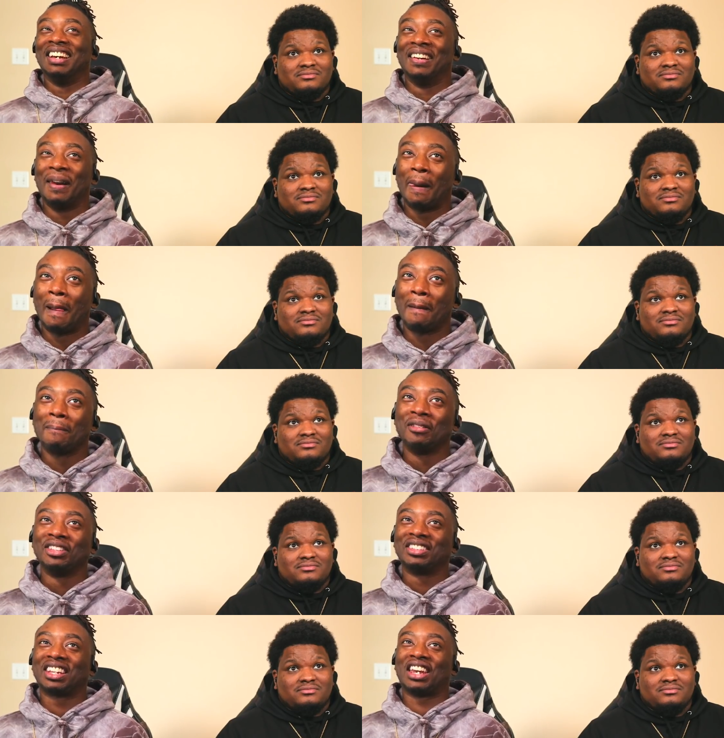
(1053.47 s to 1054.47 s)
Speaker 1: oh, this
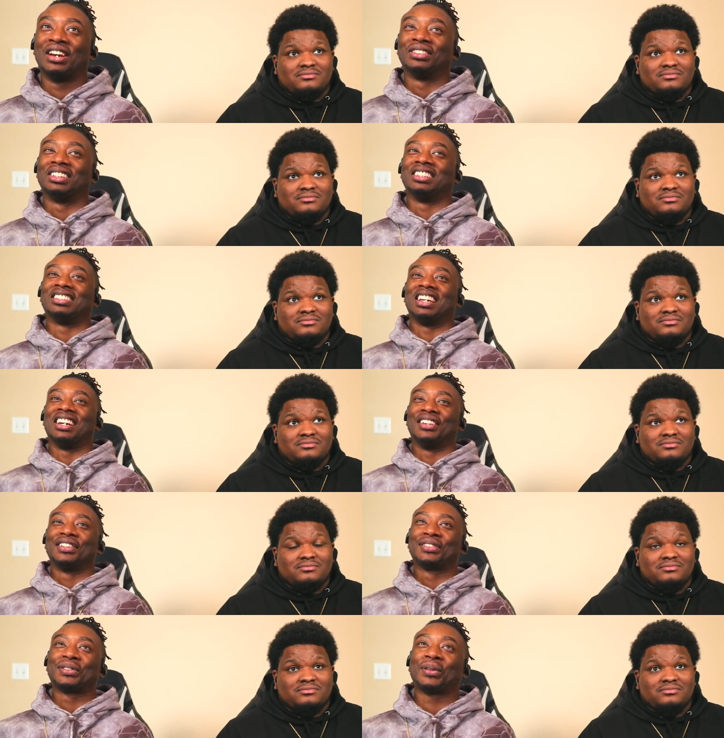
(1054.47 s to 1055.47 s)
character design
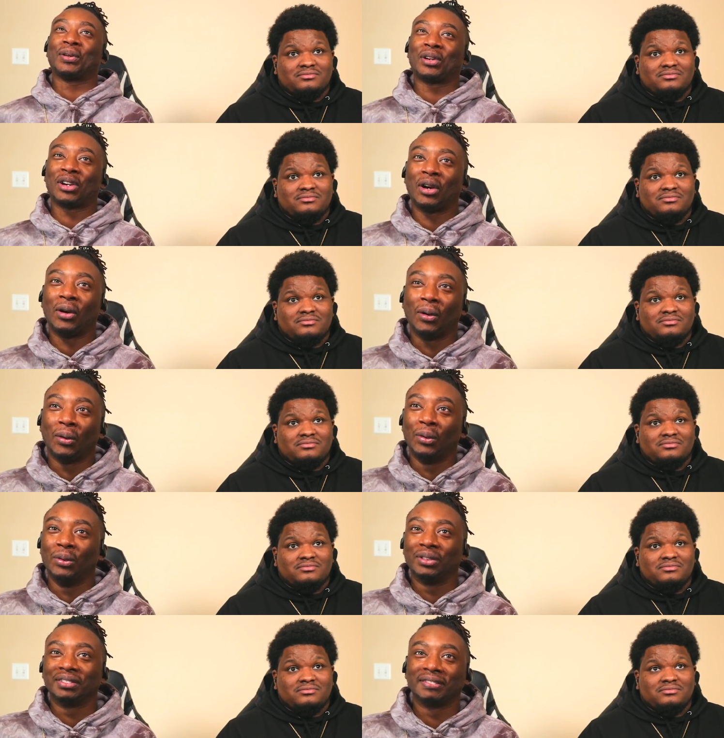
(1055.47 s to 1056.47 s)
is
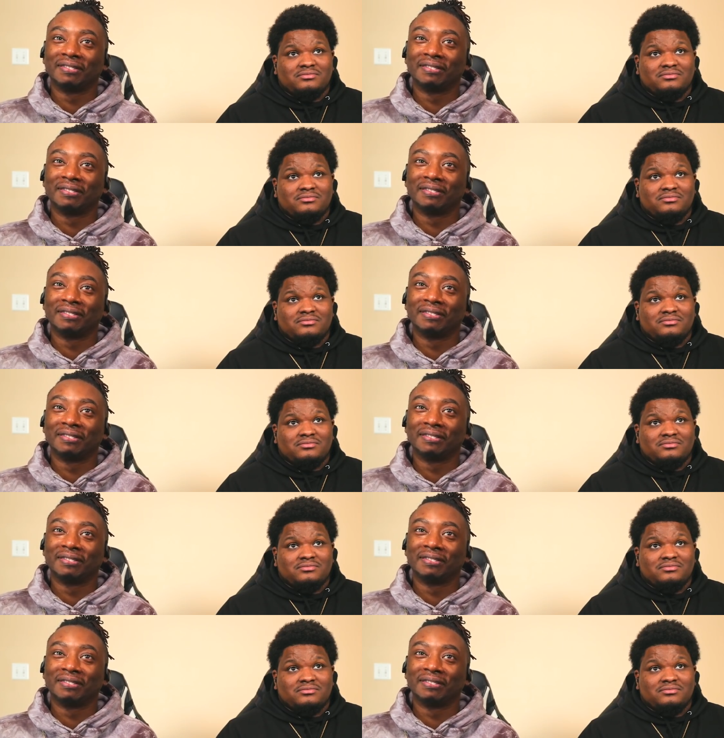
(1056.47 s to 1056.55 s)
cold.